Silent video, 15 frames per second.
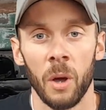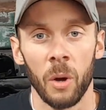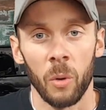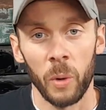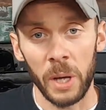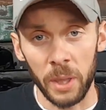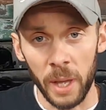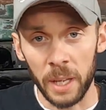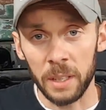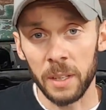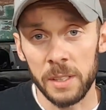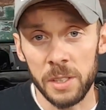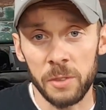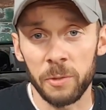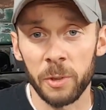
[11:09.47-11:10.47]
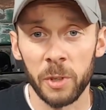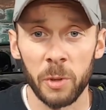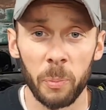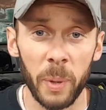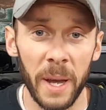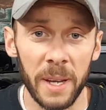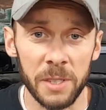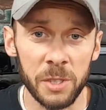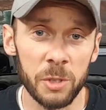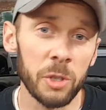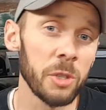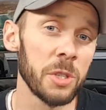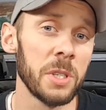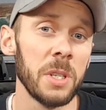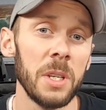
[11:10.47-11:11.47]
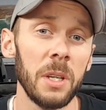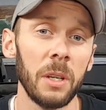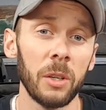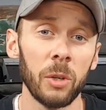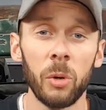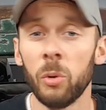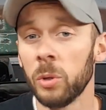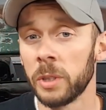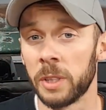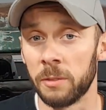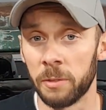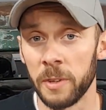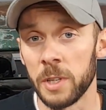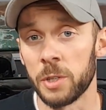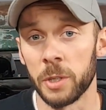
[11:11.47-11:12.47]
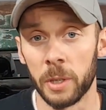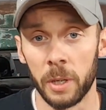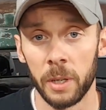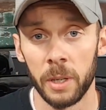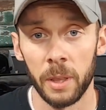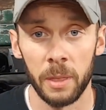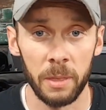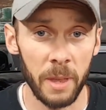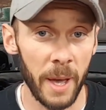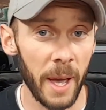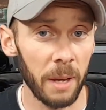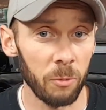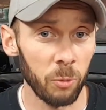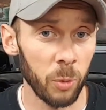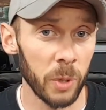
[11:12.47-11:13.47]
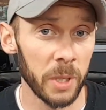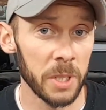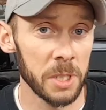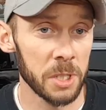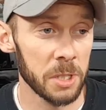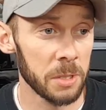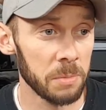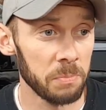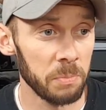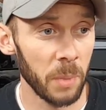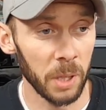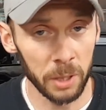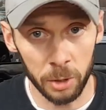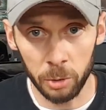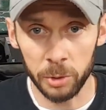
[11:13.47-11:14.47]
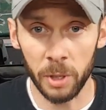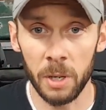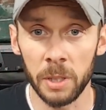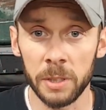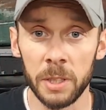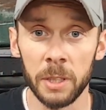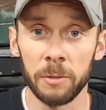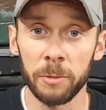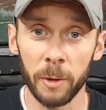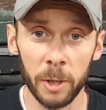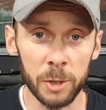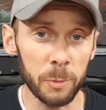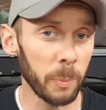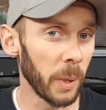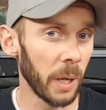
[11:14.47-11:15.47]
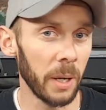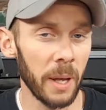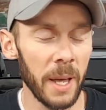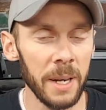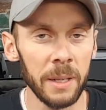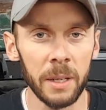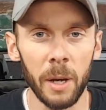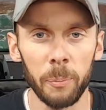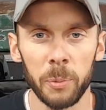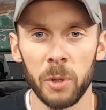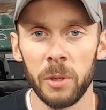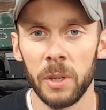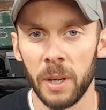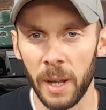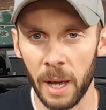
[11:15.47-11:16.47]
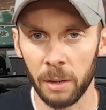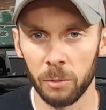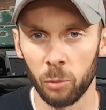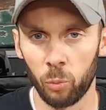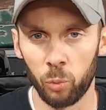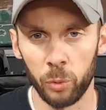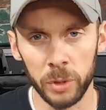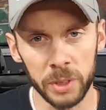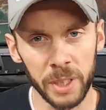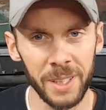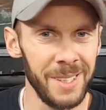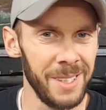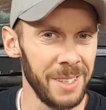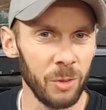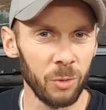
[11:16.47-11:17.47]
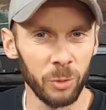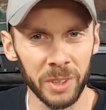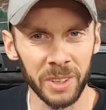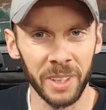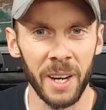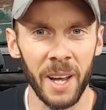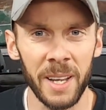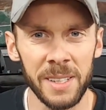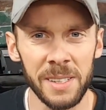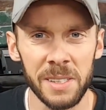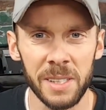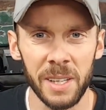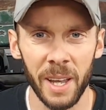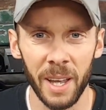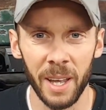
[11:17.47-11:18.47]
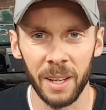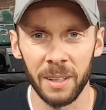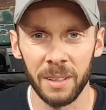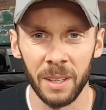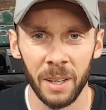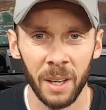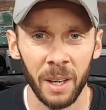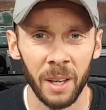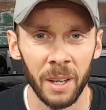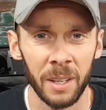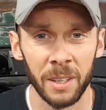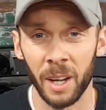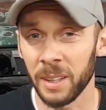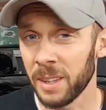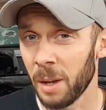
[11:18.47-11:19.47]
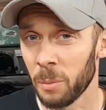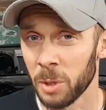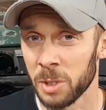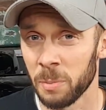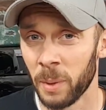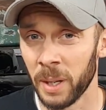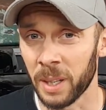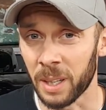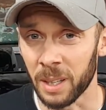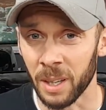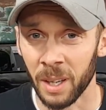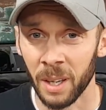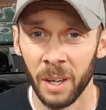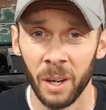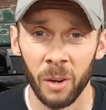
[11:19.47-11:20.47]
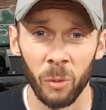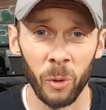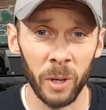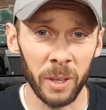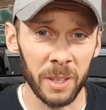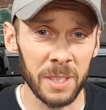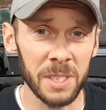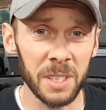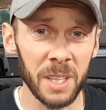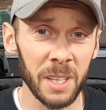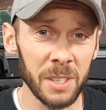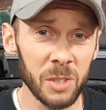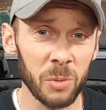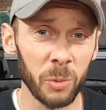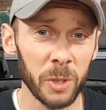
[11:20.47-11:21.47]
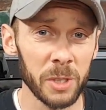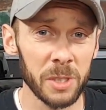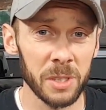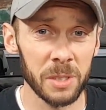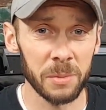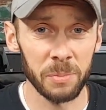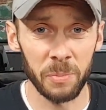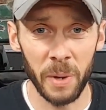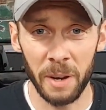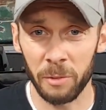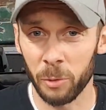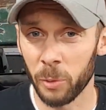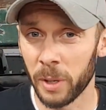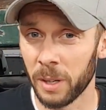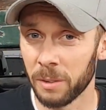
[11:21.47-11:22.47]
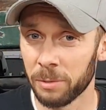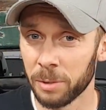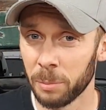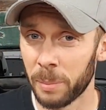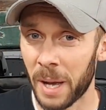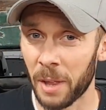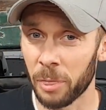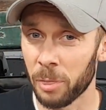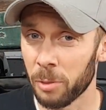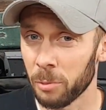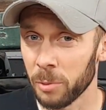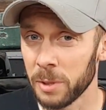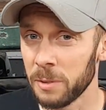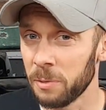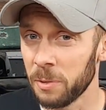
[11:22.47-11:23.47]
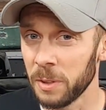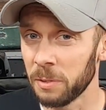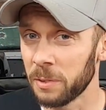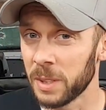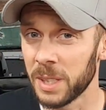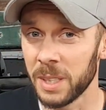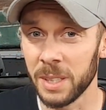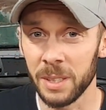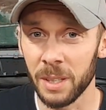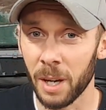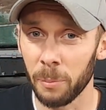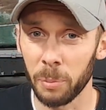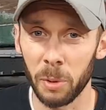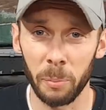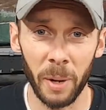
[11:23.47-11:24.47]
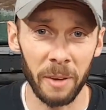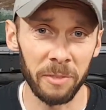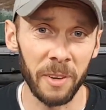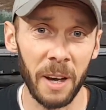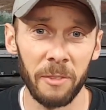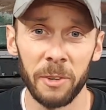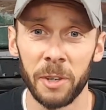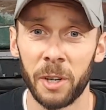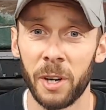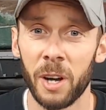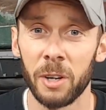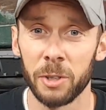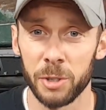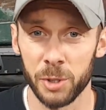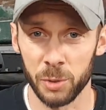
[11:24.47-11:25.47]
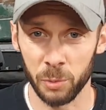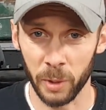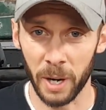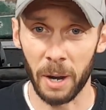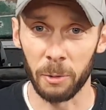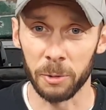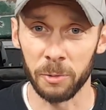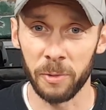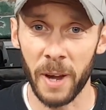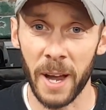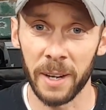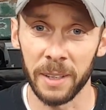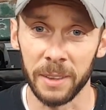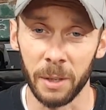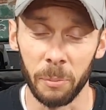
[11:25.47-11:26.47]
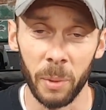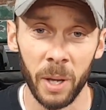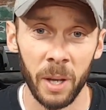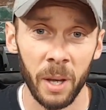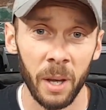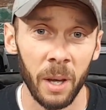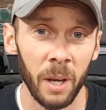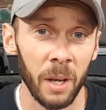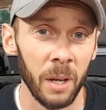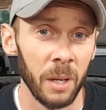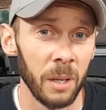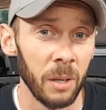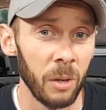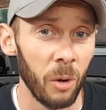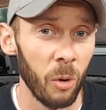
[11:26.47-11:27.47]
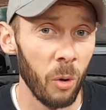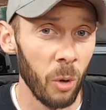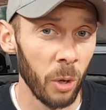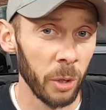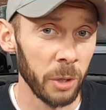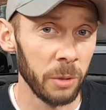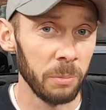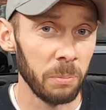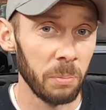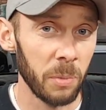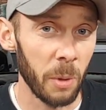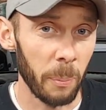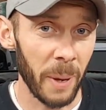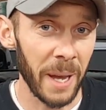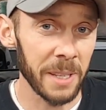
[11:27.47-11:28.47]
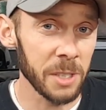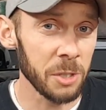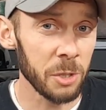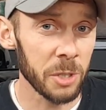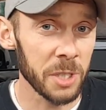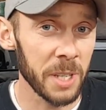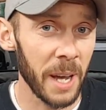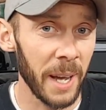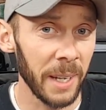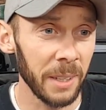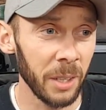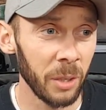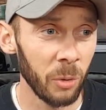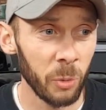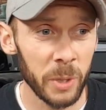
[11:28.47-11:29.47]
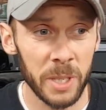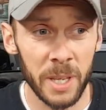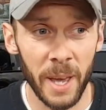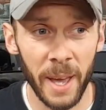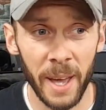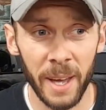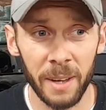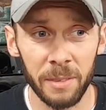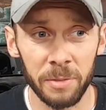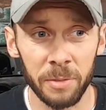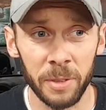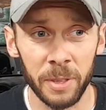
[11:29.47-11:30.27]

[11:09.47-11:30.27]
Well, that does it for the passenger seat cooling feature. That was a little daunting at first, but ended up turning out really easy, really nice, and not that much money. One of these kits was everywhere from about $350 up to about $500 where I was finding them. On the passenger side, we have